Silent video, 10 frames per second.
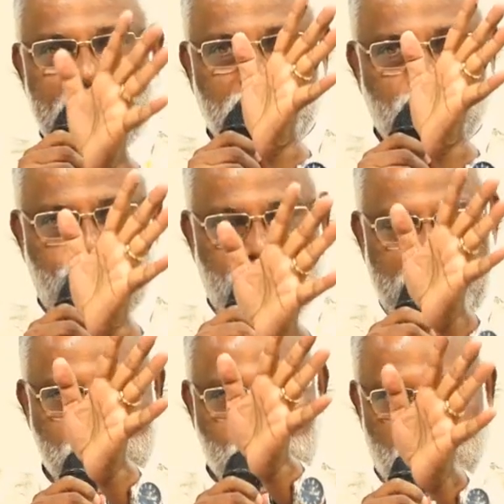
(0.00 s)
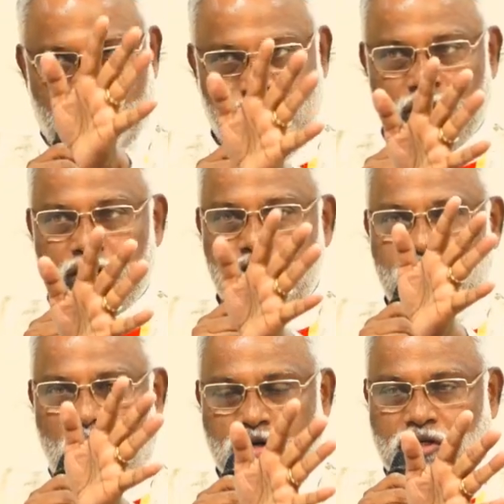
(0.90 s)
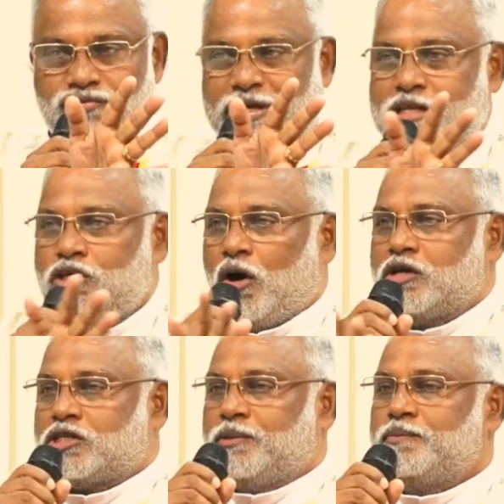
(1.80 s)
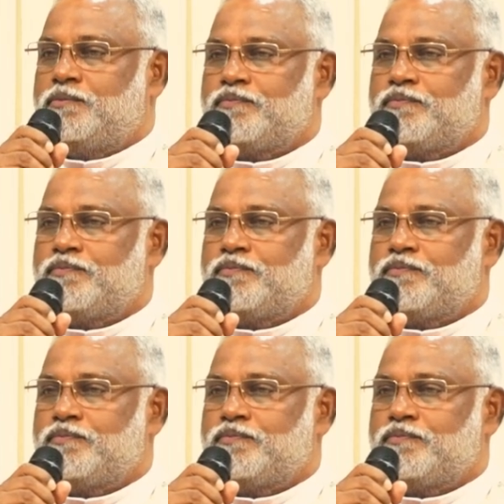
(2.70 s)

in the face of Joseph, Saint Joseph,